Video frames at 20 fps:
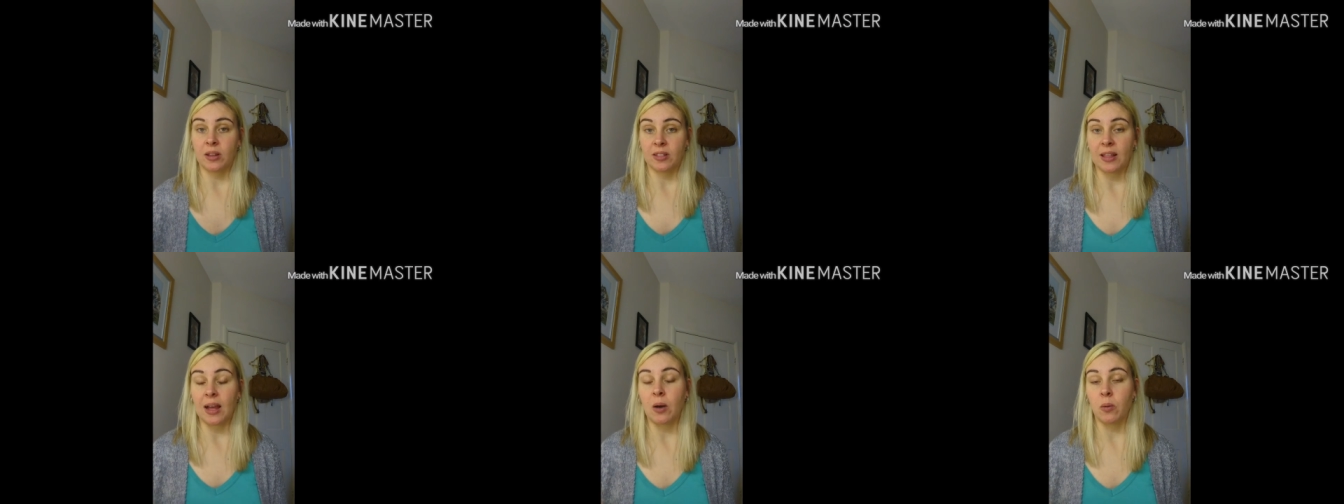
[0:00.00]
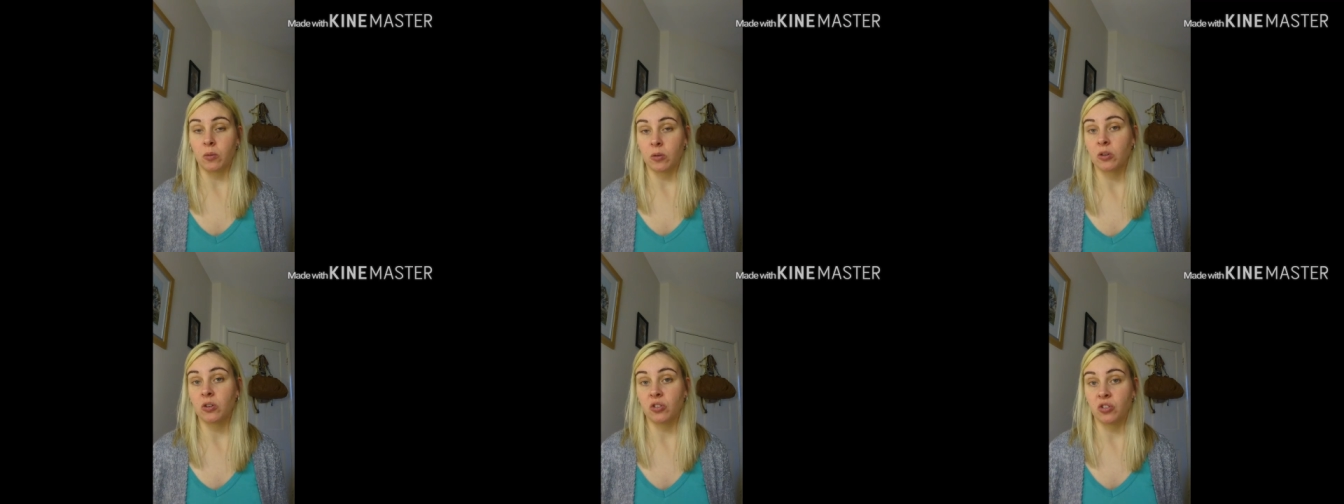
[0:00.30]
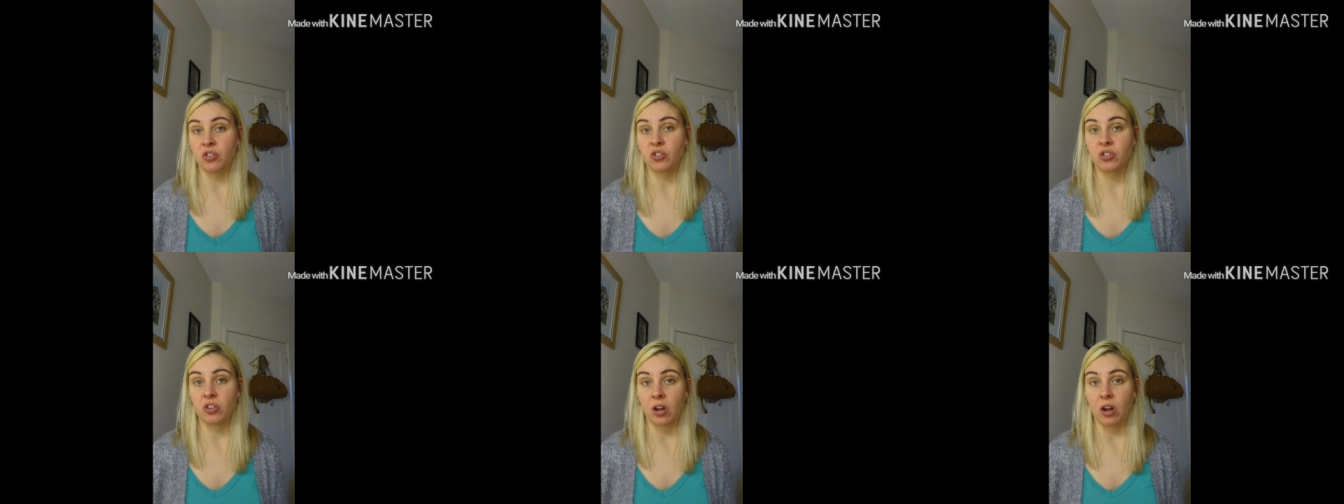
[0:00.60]
that
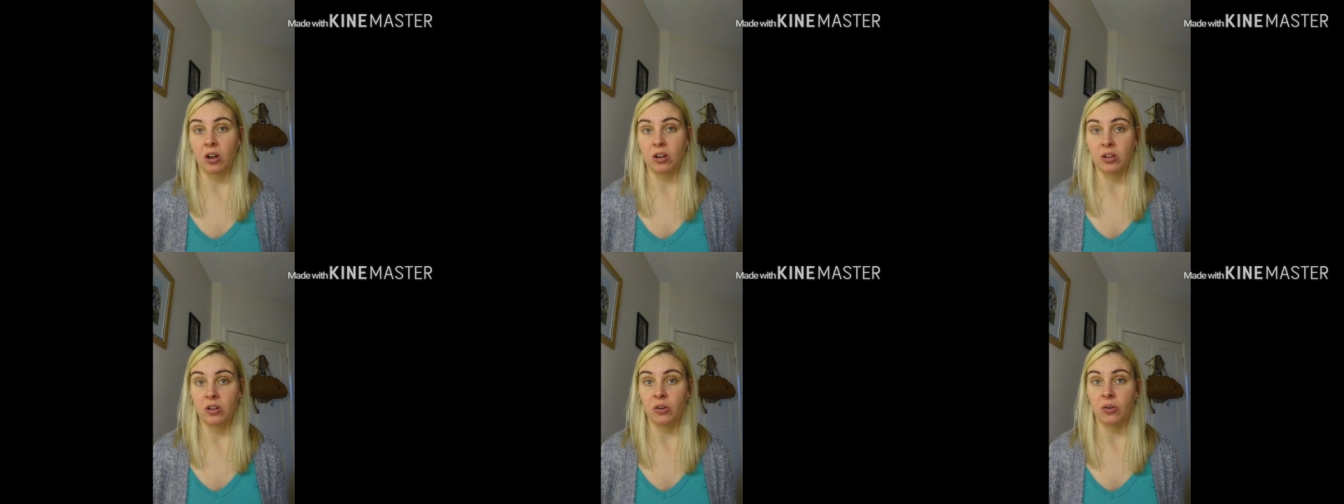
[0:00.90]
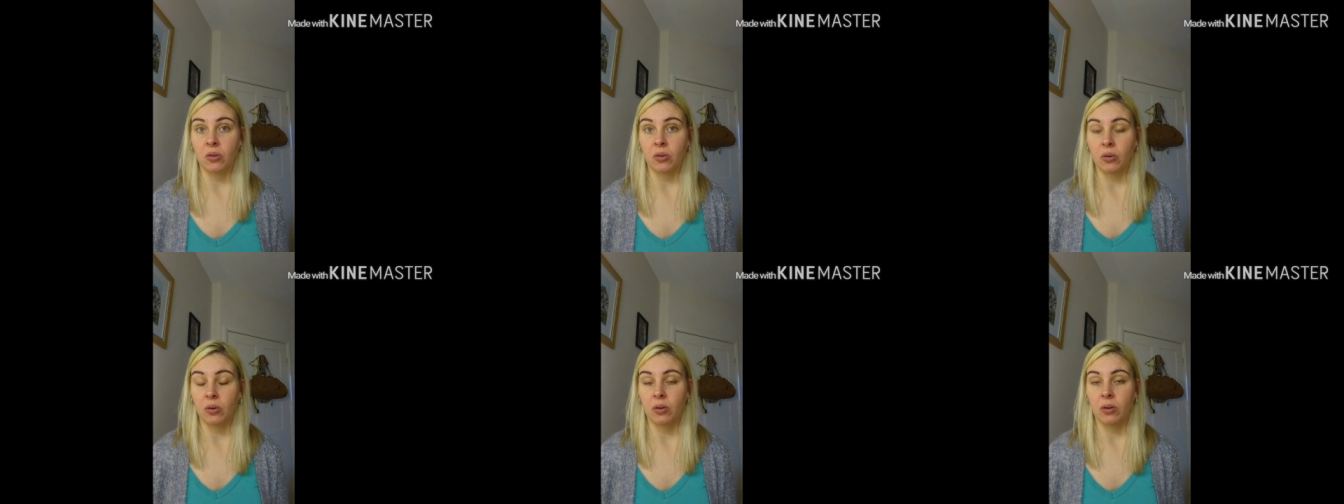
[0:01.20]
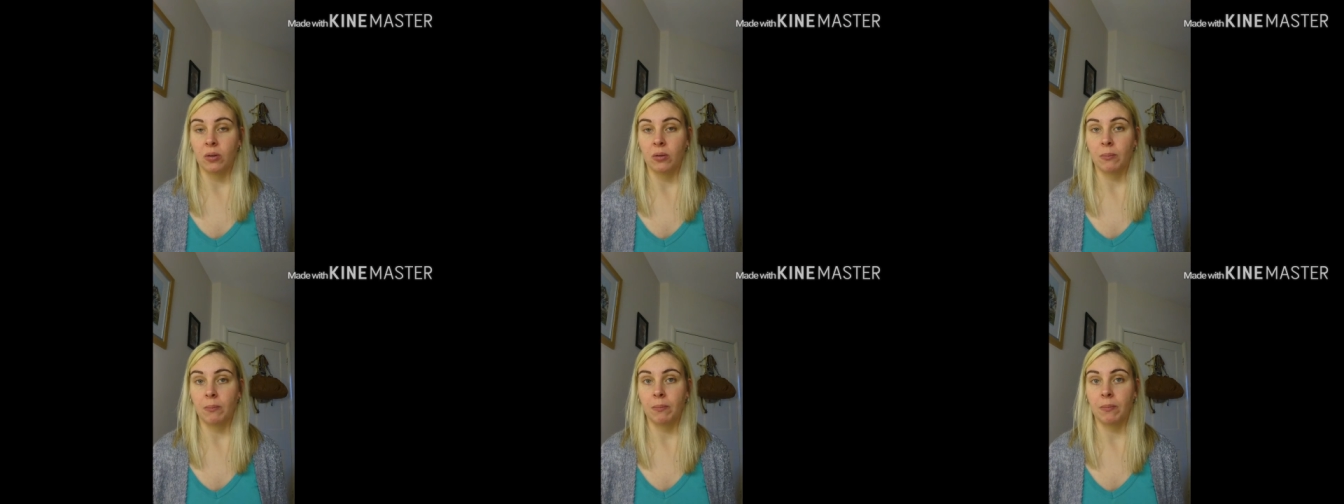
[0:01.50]
could start your,
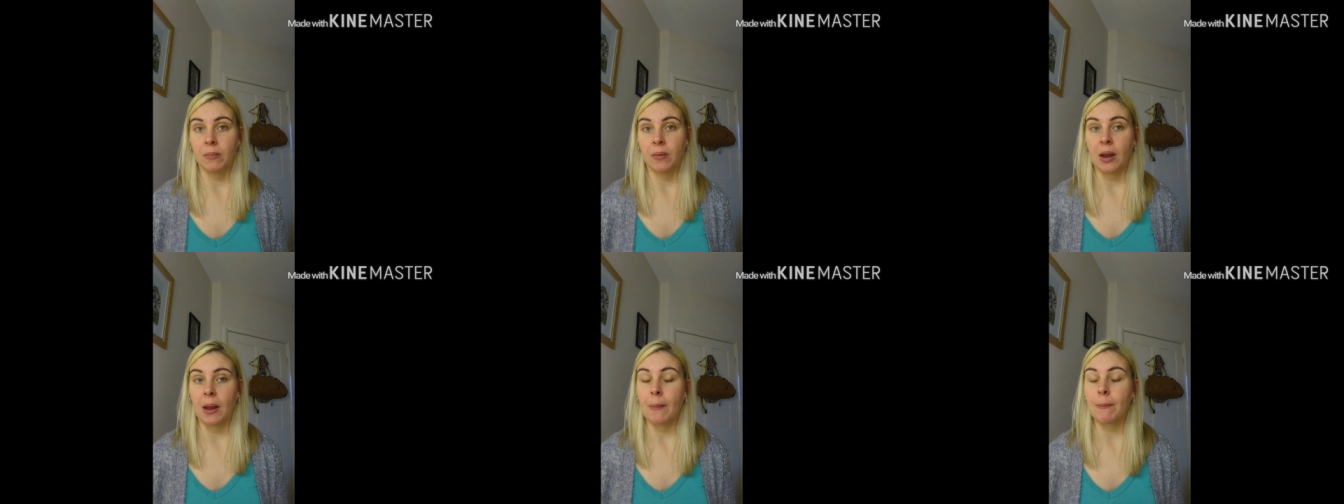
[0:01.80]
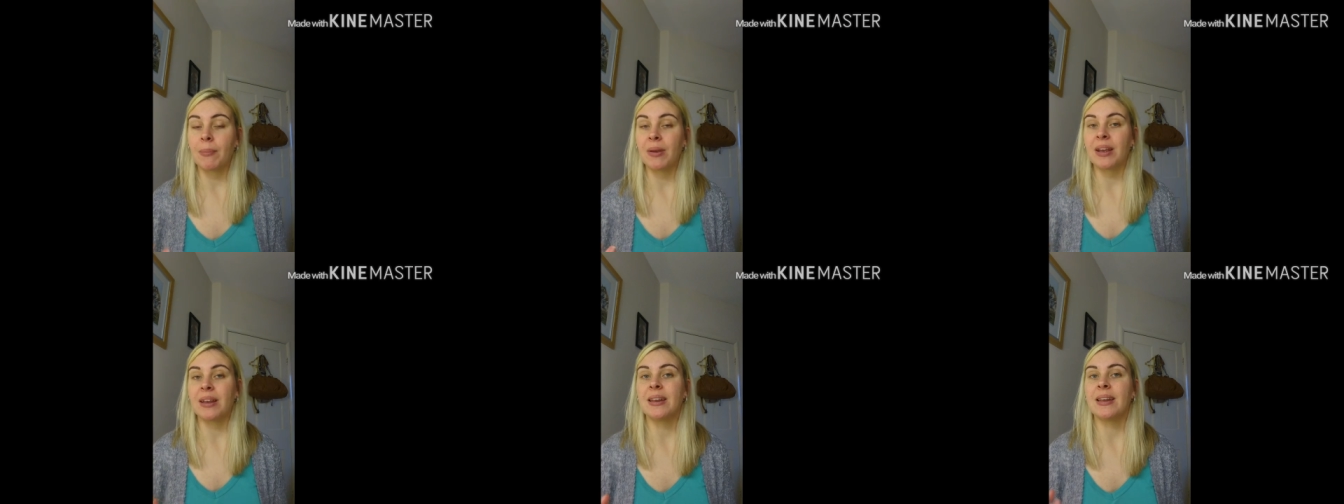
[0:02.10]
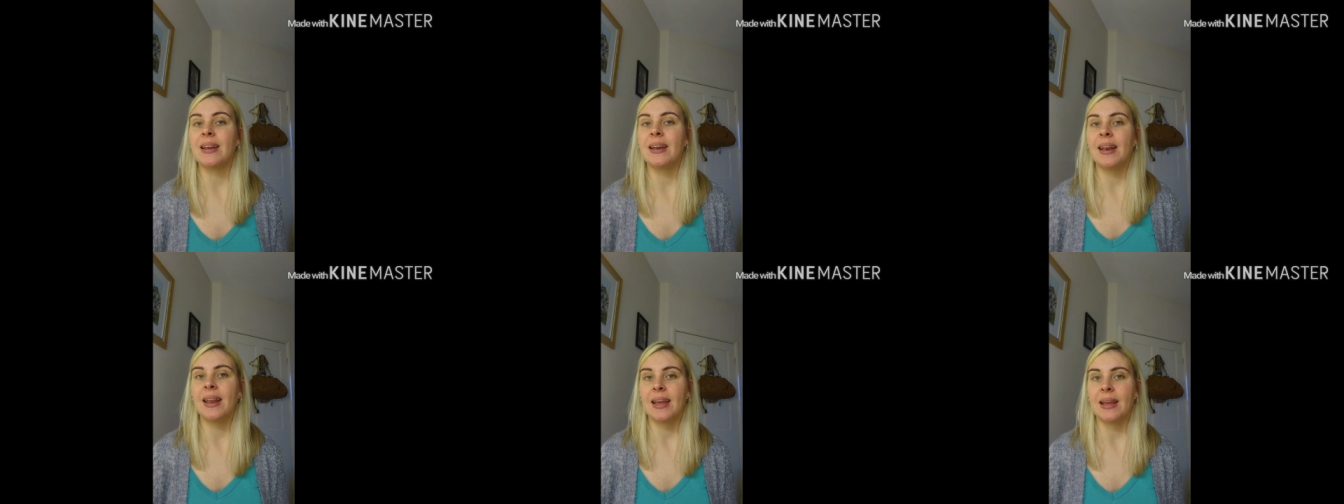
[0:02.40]
you know,
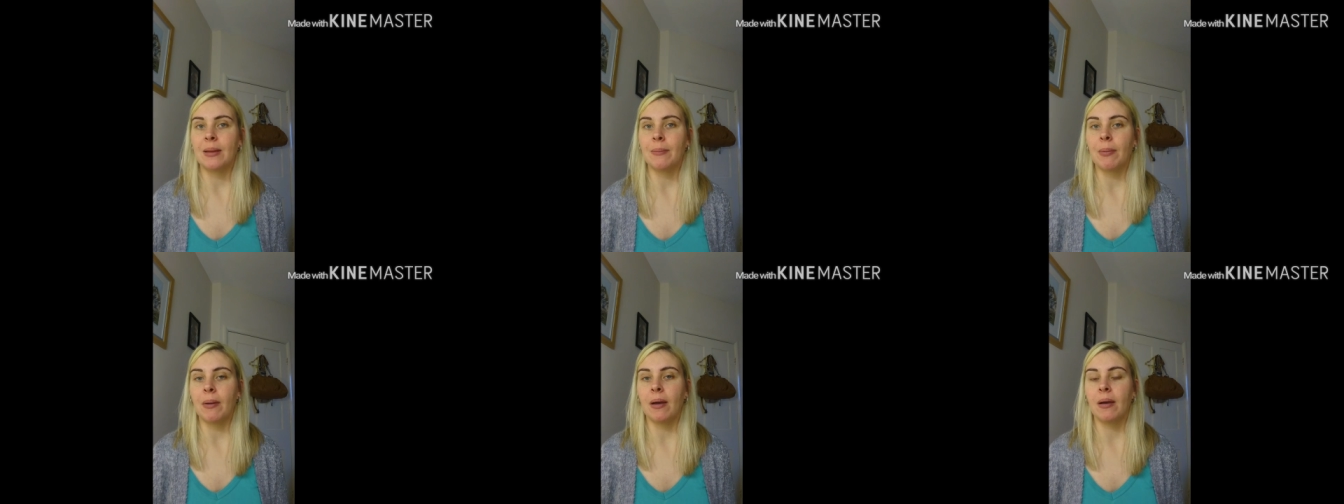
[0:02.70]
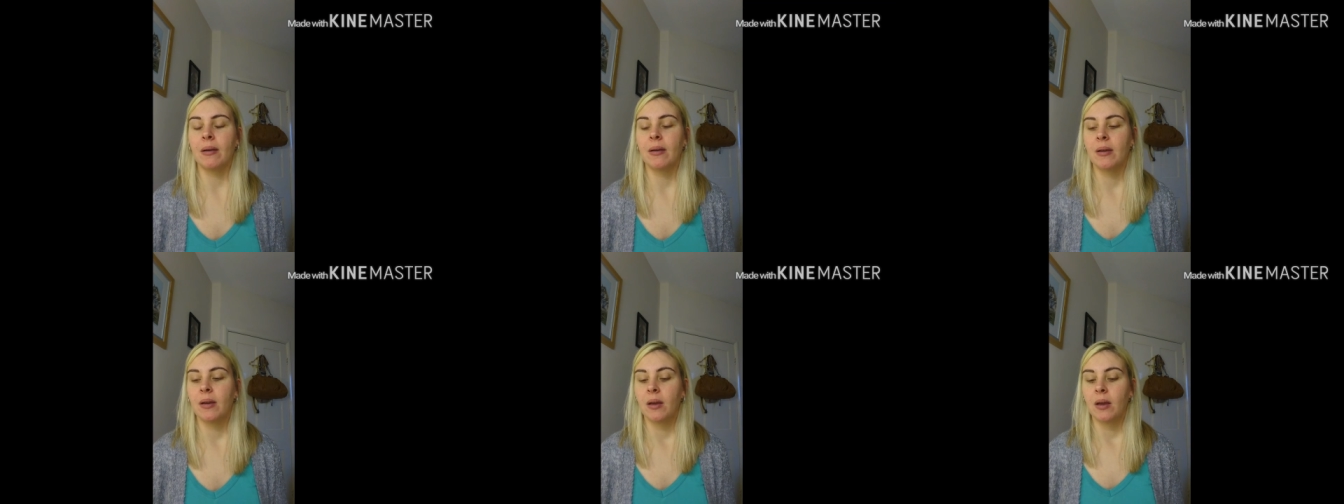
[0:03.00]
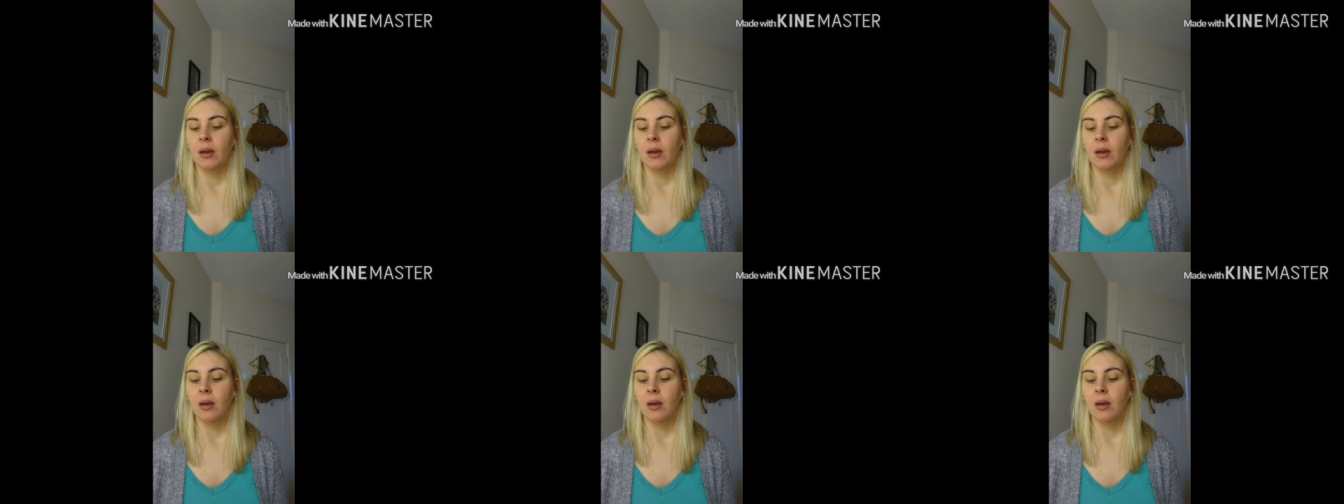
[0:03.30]
being in labour,